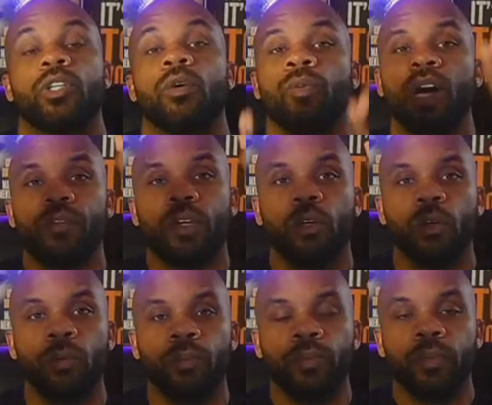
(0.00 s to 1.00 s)
your revenue,
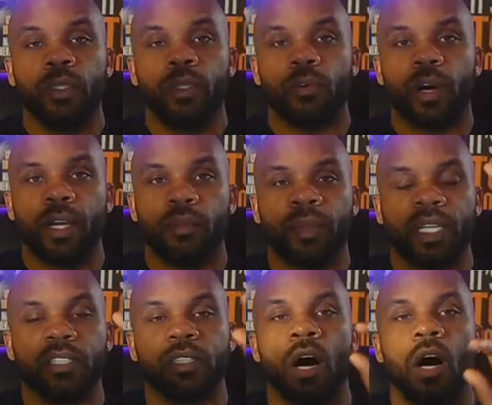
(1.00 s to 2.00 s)
right?
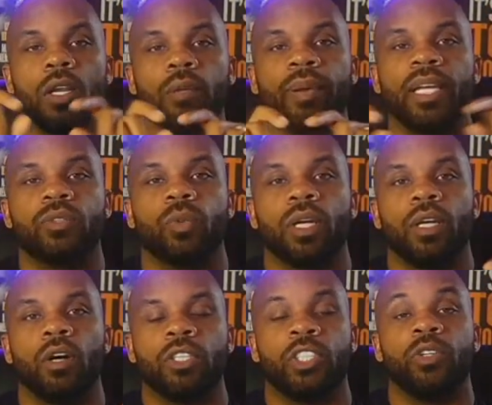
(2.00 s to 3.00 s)
Because all the banks want to
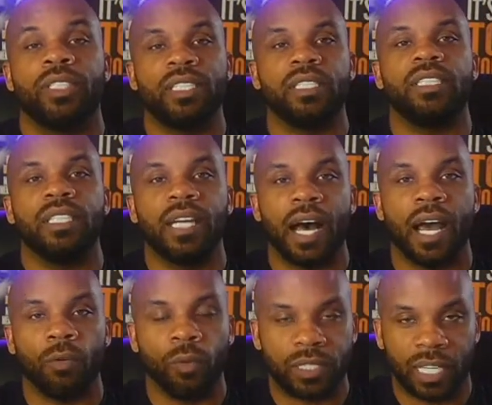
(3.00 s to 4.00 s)
know is your D T I,
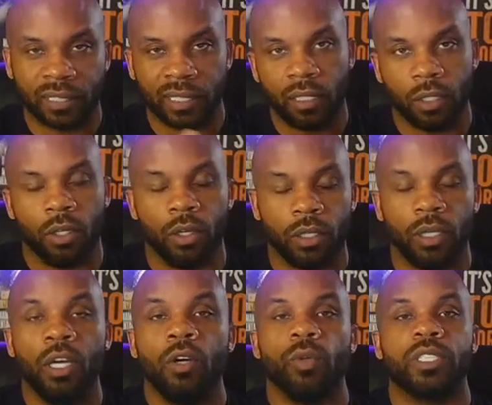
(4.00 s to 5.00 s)
which I stated earlier,
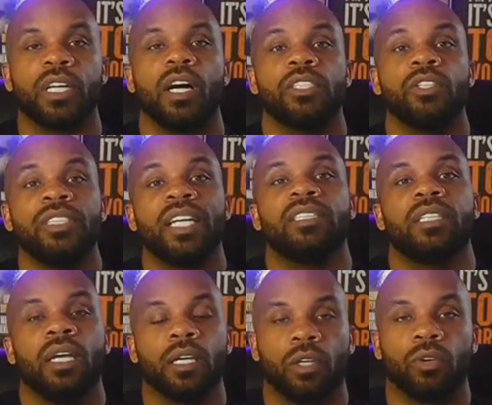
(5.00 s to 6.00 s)
which calls your debt to
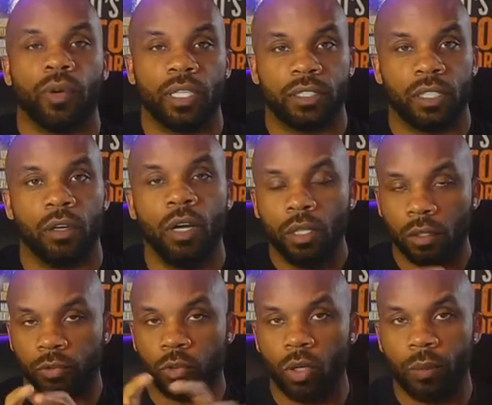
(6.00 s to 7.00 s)
income ratio. The
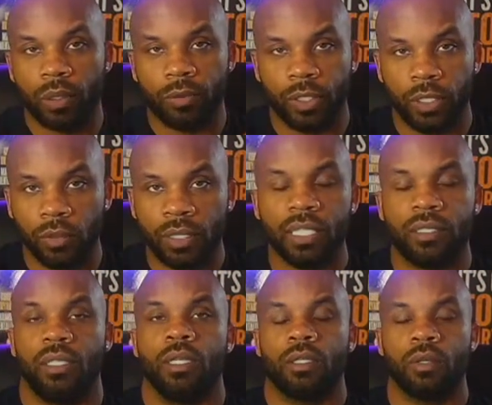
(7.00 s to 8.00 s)
formula for your debt to
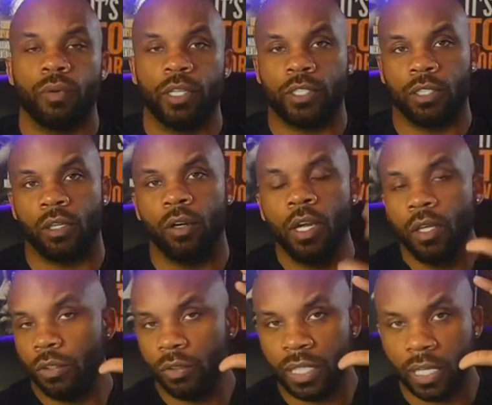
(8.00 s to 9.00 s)
income ratio,
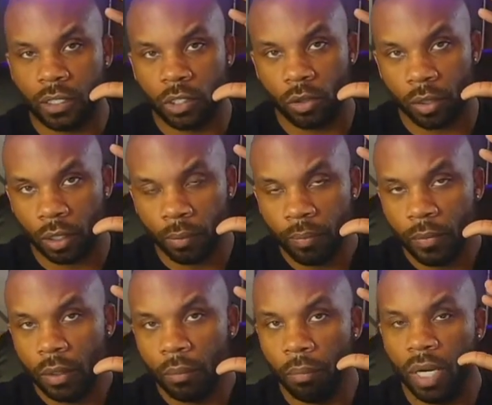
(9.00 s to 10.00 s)
you take your
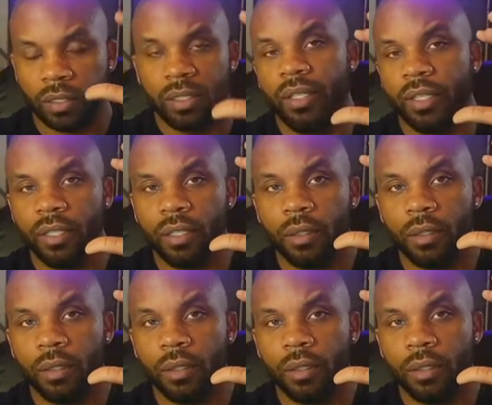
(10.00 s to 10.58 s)
monthly,